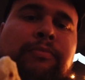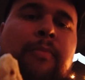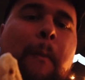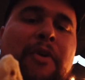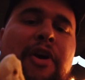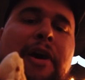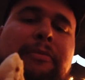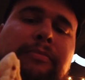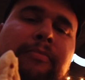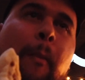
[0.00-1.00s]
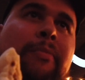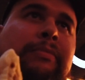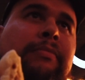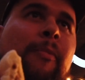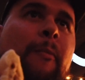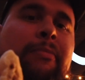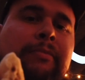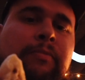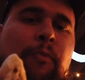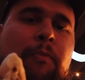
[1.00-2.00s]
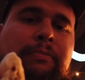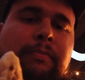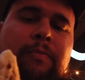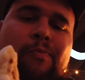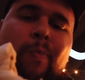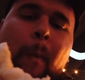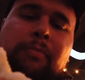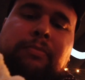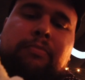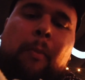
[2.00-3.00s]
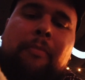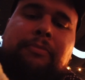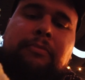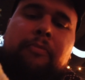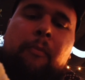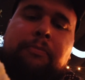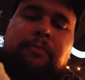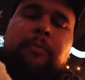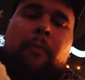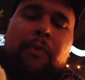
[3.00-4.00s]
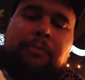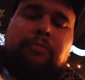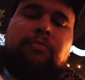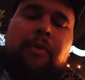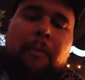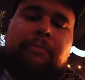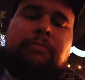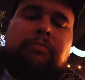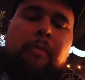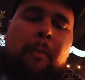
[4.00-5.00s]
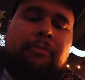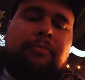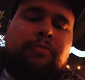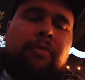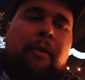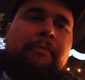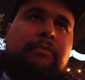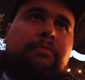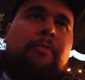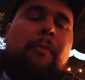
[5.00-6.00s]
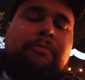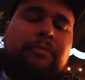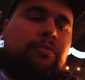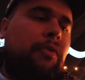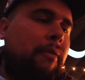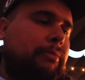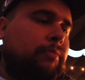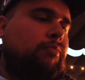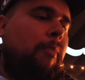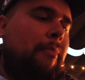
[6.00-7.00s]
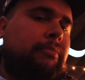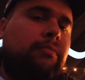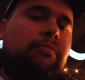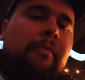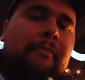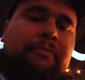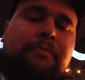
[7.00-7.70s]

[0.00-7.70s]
I would highly recommend that. I'm not sure how long this special is going on for, but this one should be on your radar.